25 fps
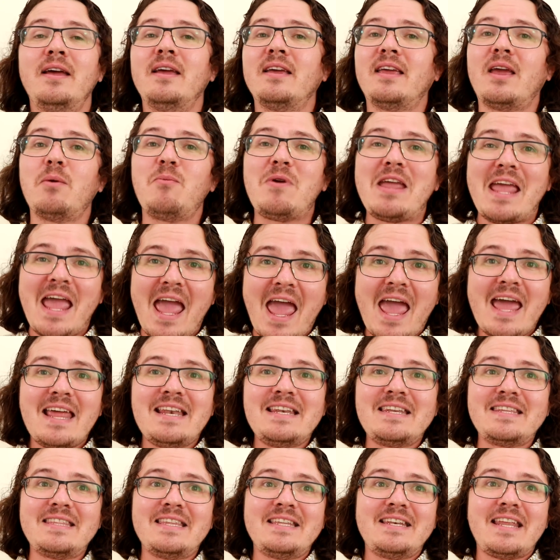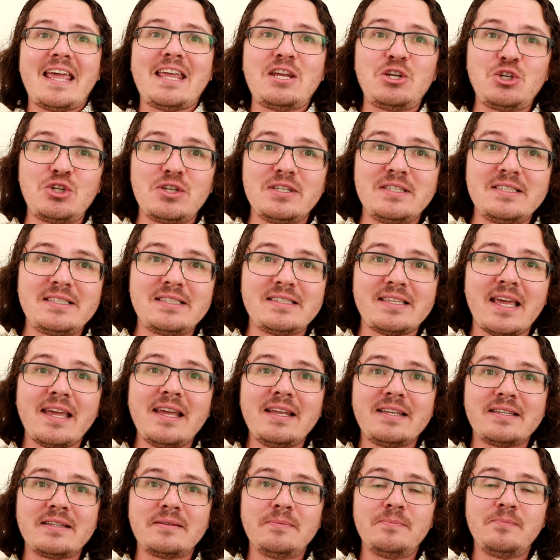Can we end the nation
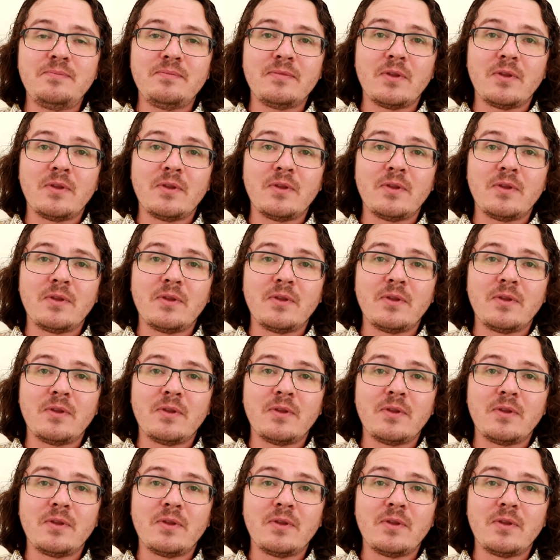state?